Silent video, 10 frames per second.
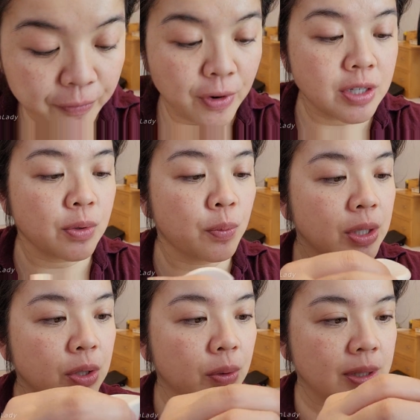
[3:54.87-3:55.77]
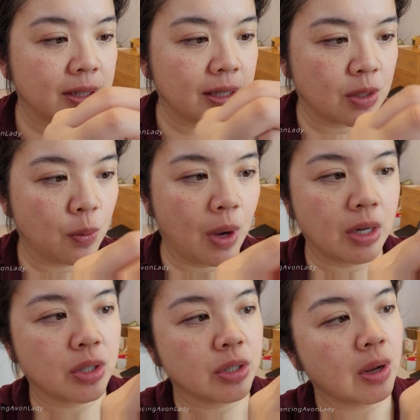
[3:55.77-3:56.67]
First, we do the
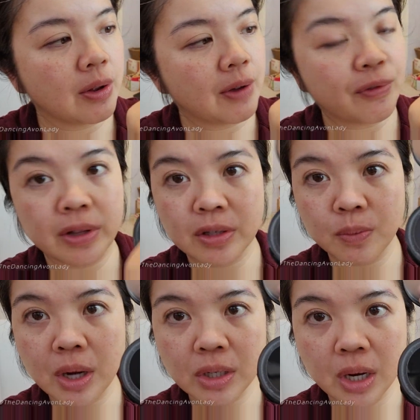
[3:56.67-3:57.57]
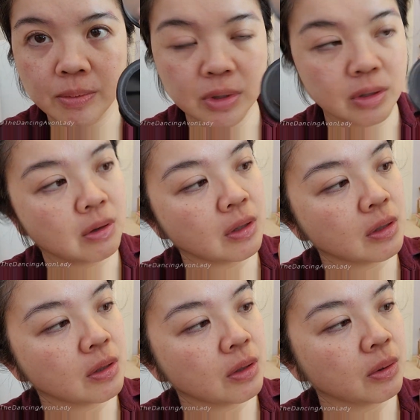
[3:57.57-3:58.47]
swatch. So uh, for the swatch, I'm just going
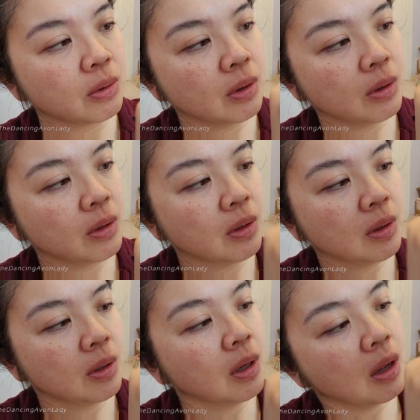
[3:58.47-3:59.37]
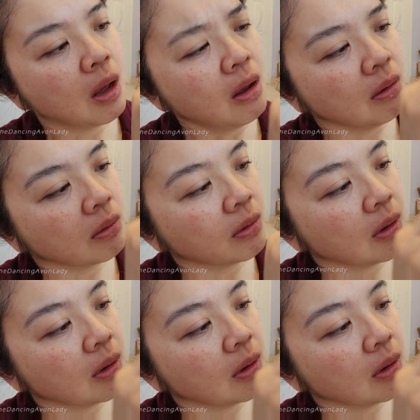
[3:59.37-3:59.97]
to do, oh,